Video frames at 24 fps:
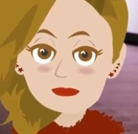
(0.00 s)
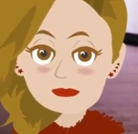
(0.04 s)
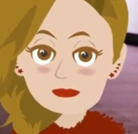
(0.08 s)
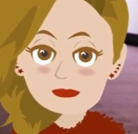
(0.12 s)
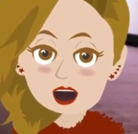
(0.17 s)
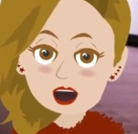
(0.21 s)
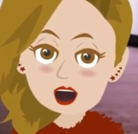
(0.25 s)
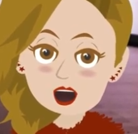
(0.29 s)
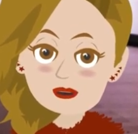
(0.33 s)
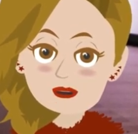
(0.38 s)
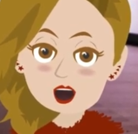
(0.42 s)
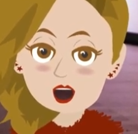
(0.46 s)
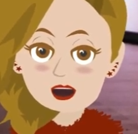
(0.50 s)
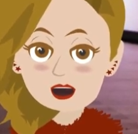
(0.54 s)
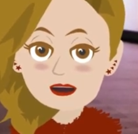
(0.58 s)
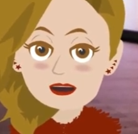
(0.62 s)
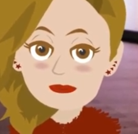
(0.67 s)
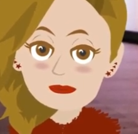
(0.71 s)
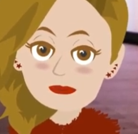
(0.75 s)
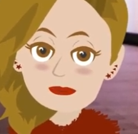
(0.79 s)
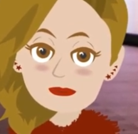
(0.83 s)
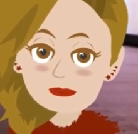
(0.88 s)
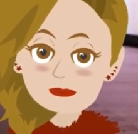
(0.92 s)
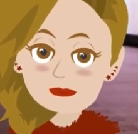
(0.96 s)
And so
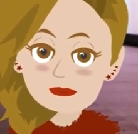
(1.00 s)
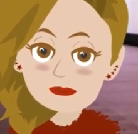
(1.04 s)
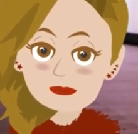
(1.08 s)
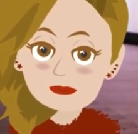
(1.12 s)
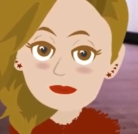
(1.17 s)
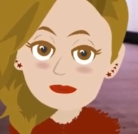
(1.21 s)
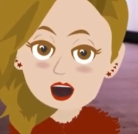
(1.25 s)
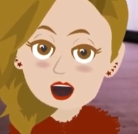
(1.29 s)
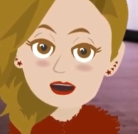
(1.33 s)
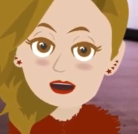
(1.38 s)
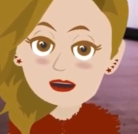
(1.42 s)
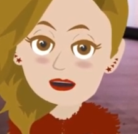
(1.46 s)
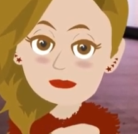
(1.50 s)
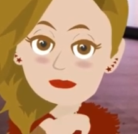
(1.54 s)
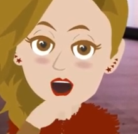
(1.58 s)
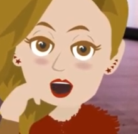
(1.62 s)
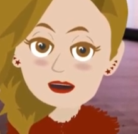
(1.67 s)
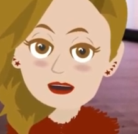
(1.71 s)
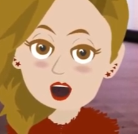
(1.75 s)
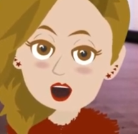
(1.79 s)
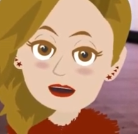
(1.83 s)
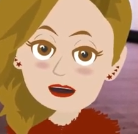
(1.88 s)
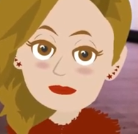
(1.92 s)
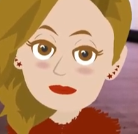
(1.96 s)
we have a
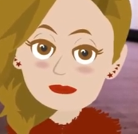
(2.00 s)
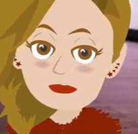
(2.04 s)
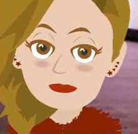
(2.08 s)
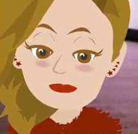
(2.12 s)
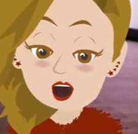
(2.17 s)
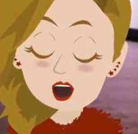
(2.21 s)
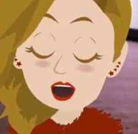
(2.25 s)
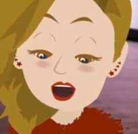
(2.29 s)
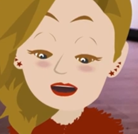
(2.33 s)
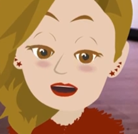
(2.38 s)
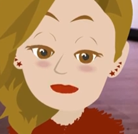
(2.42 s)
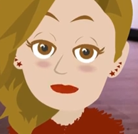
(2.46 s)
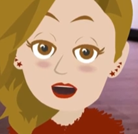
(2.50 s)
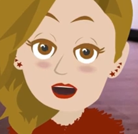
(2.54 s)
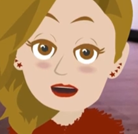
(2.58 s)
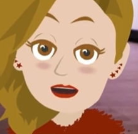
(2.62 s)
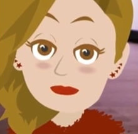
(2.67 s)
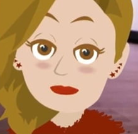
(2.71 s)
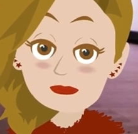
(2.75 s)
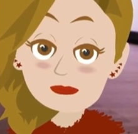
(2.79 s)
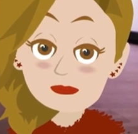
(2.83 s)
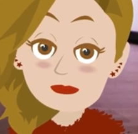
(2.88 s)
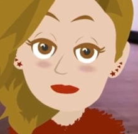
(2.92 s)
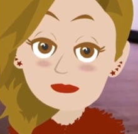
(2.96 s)
better
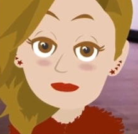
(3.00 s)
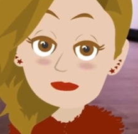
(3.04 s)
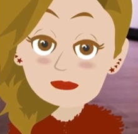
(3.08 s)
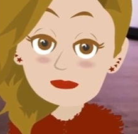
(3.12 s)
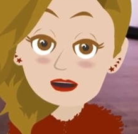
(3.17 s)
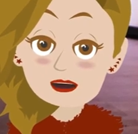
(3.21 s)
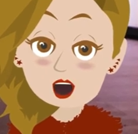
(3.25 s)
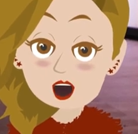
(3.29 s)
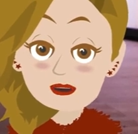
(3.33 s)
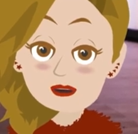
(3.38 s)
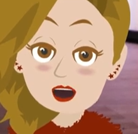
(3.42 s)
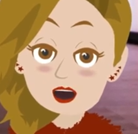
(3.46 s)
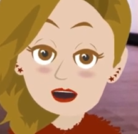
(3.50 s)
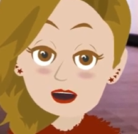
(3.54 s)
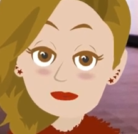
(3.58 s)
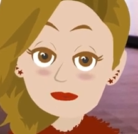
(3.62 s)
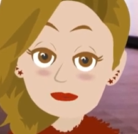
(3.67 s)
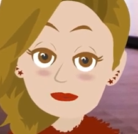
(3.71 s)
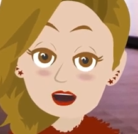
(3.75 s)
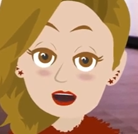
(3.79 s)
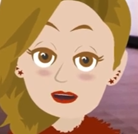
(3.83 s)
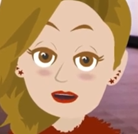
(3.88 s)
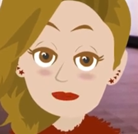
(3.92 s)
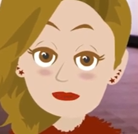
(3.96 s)
answer to a better
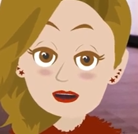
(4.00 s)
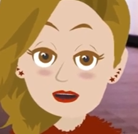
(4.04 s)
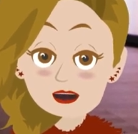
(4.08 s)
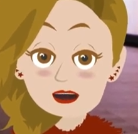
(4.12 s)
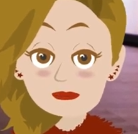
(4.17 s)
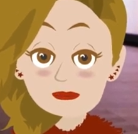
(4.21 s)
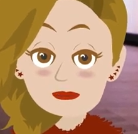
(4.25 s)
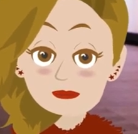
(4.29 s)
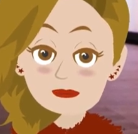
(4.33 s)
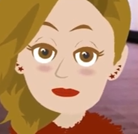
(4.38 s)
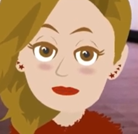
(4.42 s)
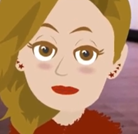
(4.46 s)
question.